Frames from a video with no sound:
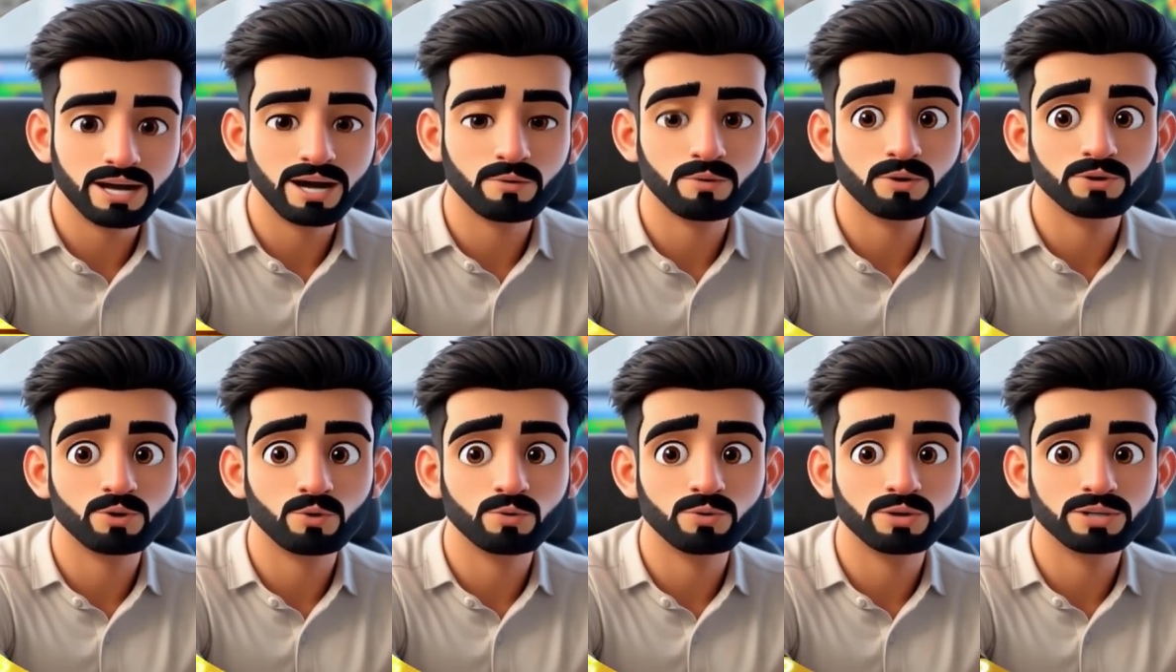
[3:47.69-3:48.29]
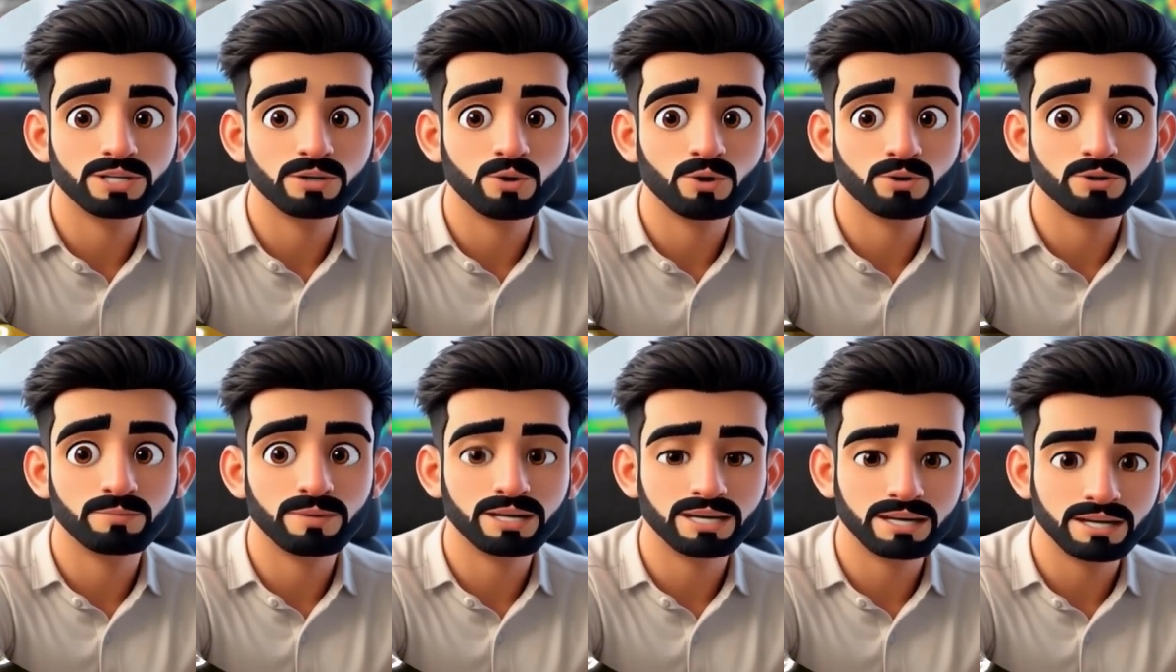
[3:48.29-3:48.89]
our local
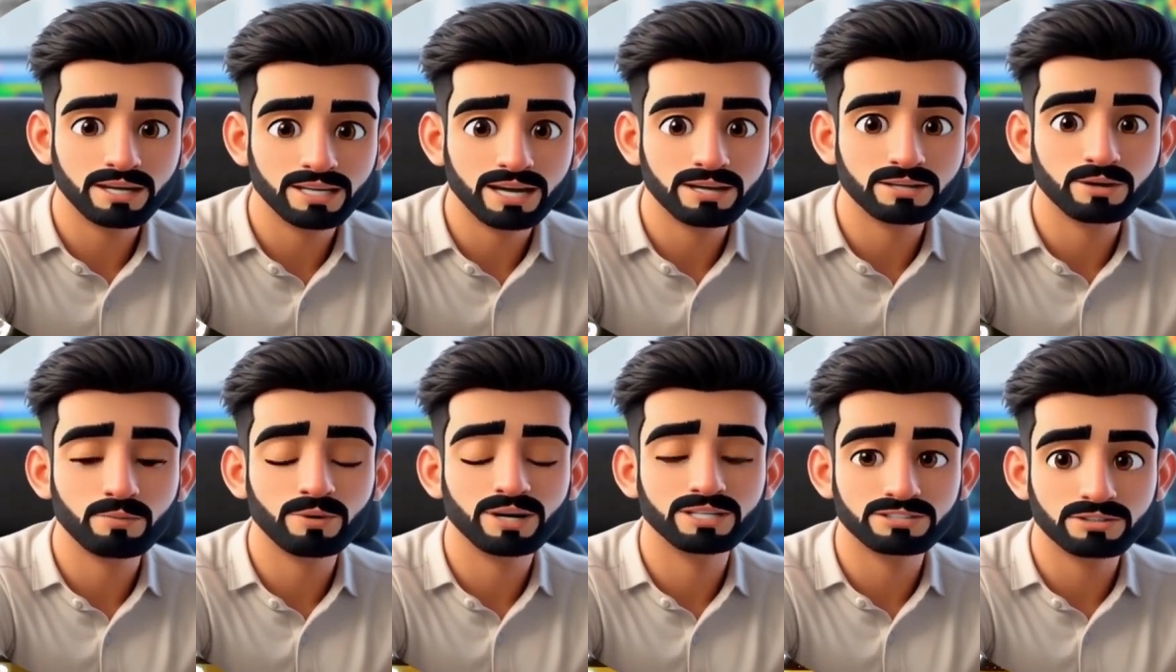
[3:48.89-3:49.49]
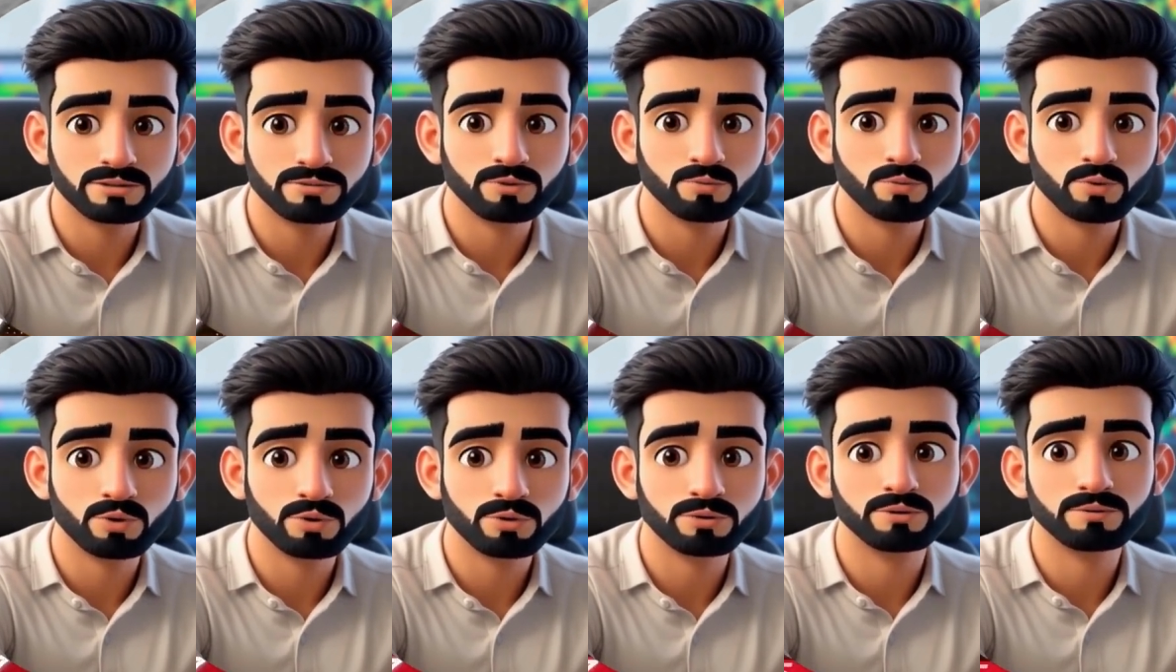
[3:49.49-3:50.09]
economy and the rest of the
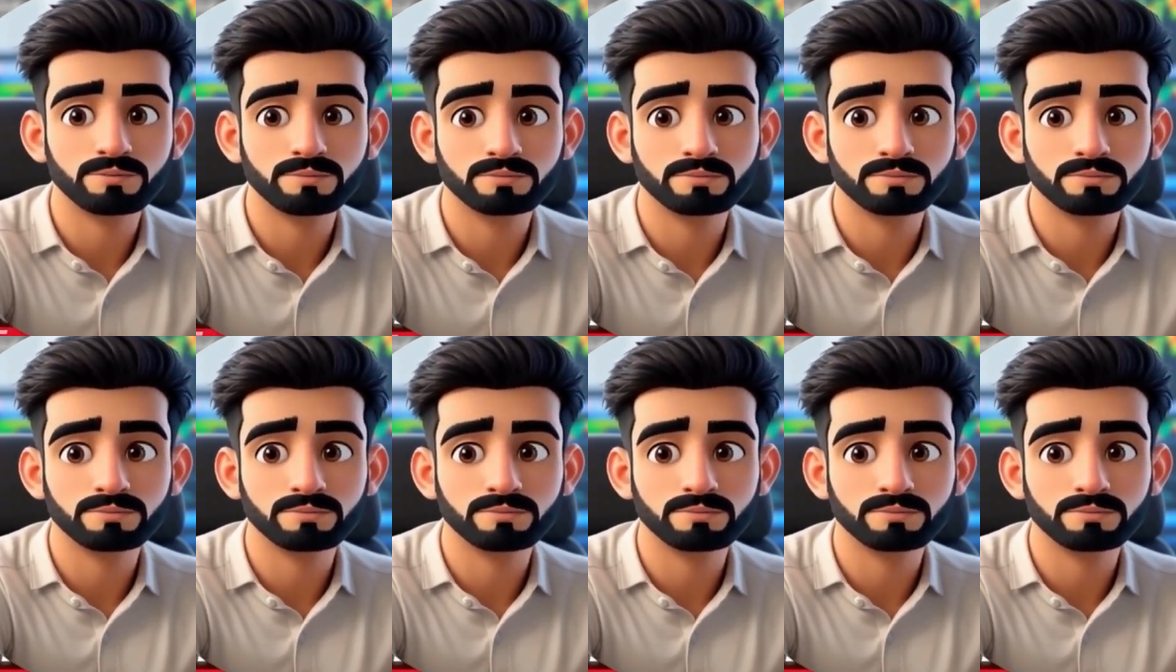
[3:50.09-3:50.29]
world.